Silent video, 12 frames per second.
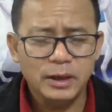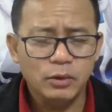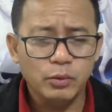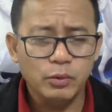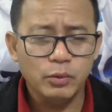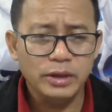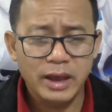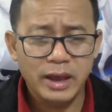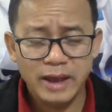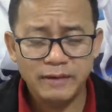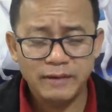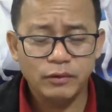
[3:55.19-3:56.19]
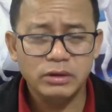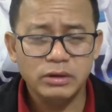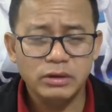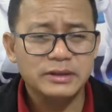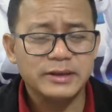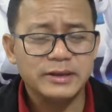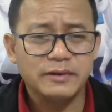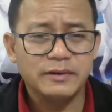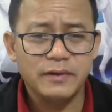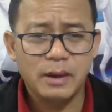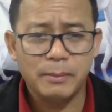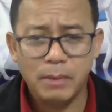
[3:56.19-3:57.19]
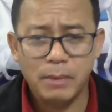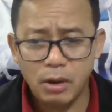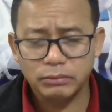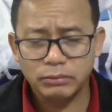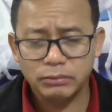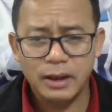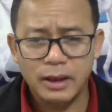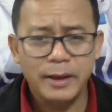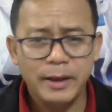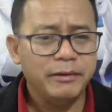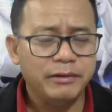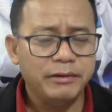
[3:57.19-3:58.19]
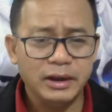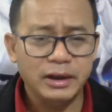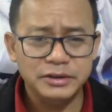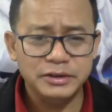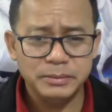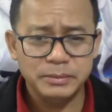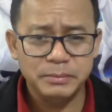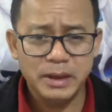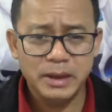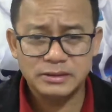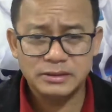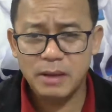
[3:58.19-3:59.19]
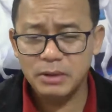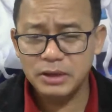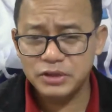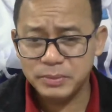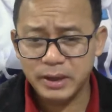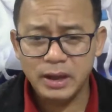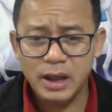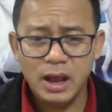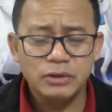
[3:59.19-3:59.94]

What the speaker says: We have already set up about the reality establishment.